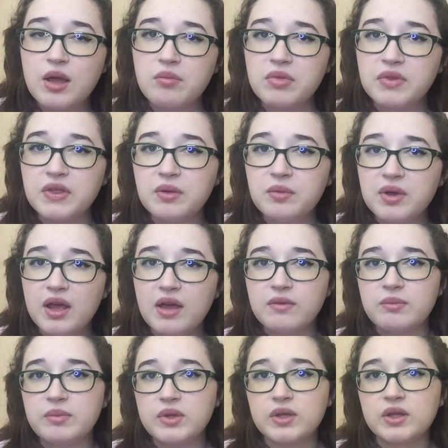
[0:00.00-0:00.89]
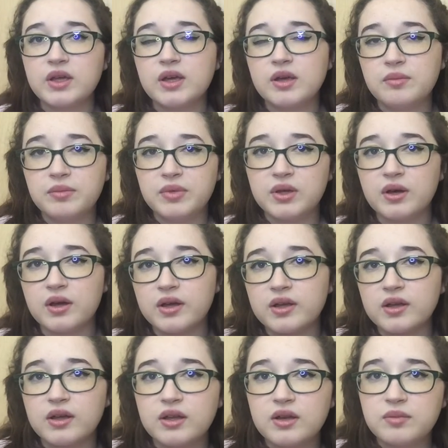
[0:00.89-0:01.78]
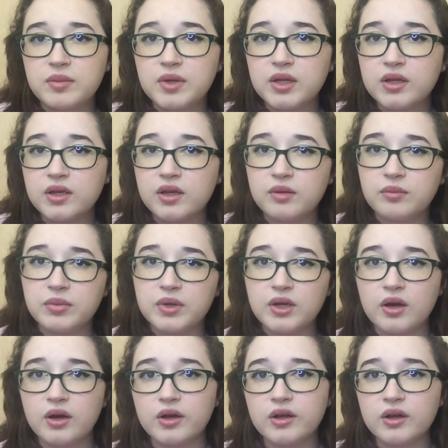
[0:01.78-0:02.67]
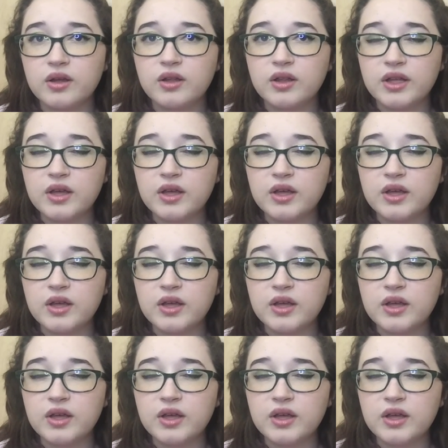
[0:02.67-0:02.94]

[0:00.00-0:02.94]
but then we have Emilia and Bianca, and Emilia and Bianca,